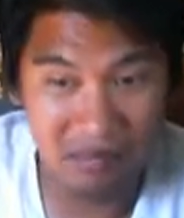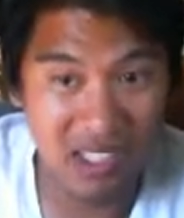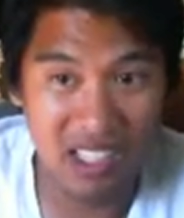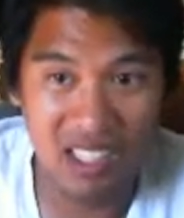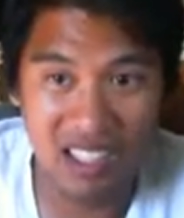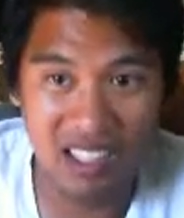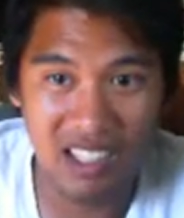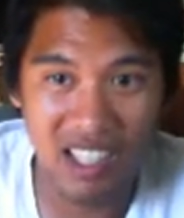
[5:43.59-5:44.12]

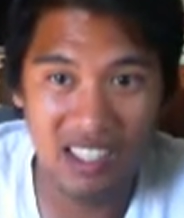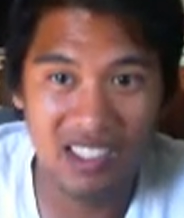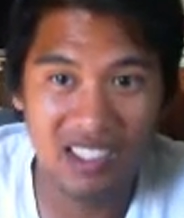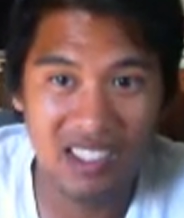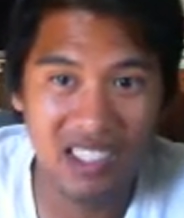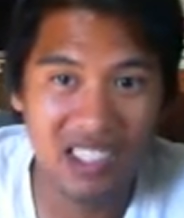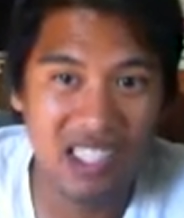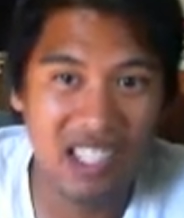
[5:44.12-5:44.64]
you know I
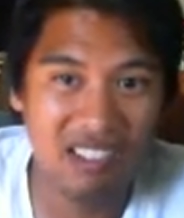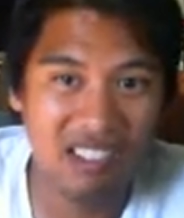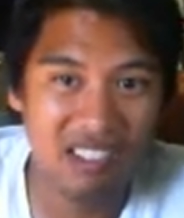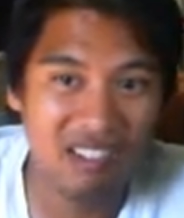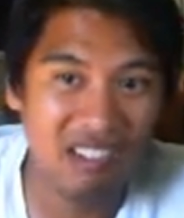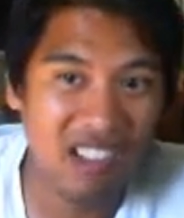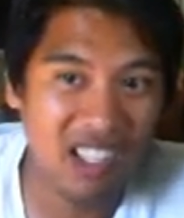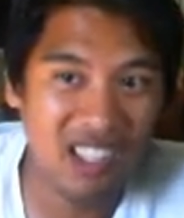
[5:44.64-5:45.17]
don't think
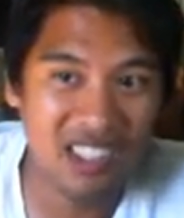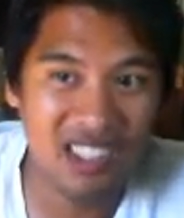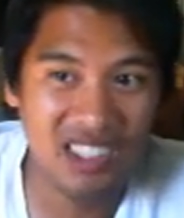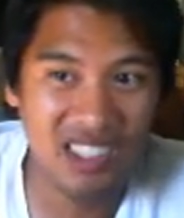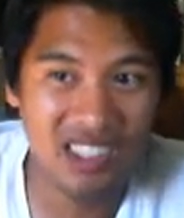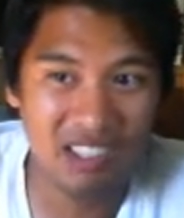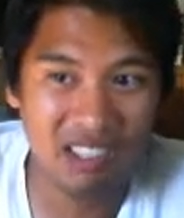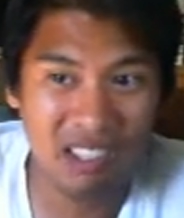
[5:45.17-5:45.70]
anyone wants
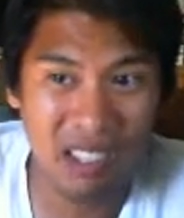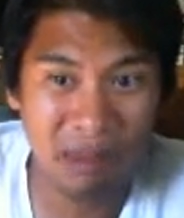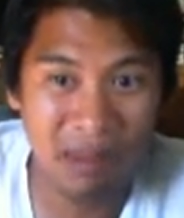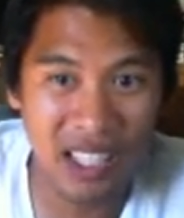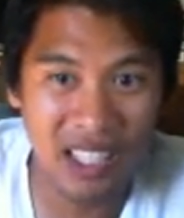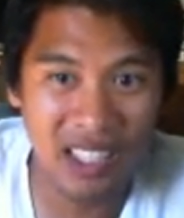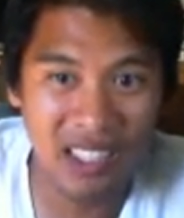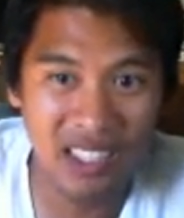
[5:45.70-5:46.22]
to see a
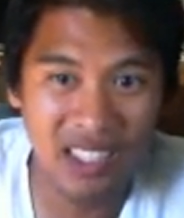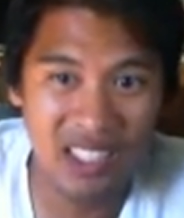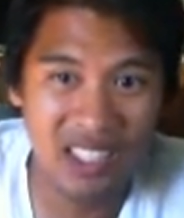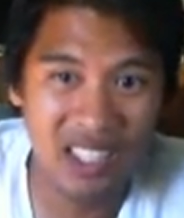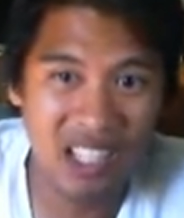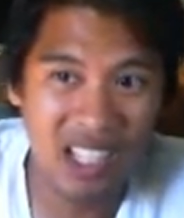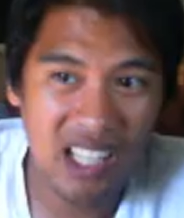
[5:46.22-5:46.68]
rematch.